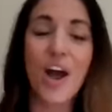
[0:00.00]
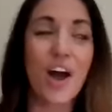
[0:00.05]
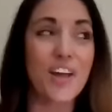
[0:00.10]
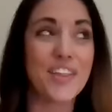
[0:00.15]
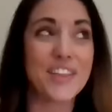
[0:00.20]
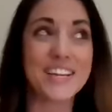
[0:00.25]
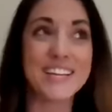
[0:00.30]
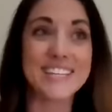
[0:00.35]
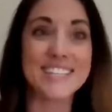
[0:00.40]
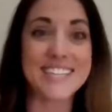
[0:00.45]

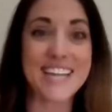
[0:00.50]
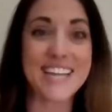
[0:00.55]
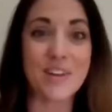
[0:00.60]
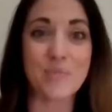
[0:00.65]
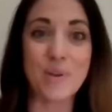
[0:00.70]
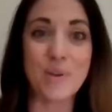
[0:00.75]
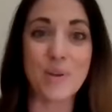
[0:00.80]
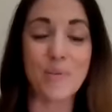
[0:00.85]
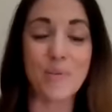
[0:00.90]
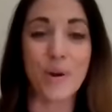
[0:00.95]
On the
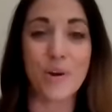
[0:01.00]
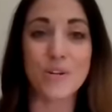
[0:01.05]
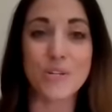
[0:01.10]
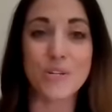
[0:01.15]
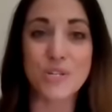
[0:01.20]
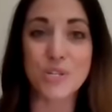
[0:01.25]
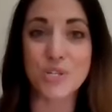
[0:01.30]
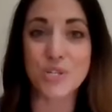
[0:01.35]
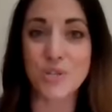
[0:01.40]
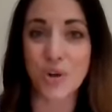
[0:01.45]
inside, we were
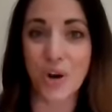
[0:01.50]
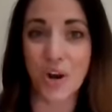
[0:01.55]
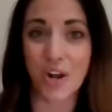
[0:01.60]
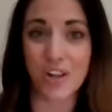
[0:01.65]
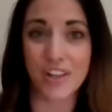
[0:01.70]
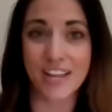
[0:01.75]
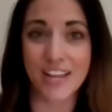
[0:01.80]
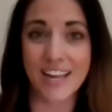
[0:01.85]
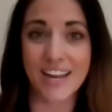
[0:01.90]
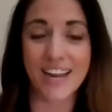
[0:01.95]

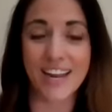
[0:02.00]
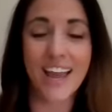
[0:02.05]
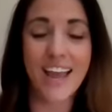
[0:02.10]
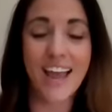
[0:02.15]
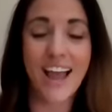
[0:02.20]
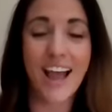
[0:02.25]
struggling.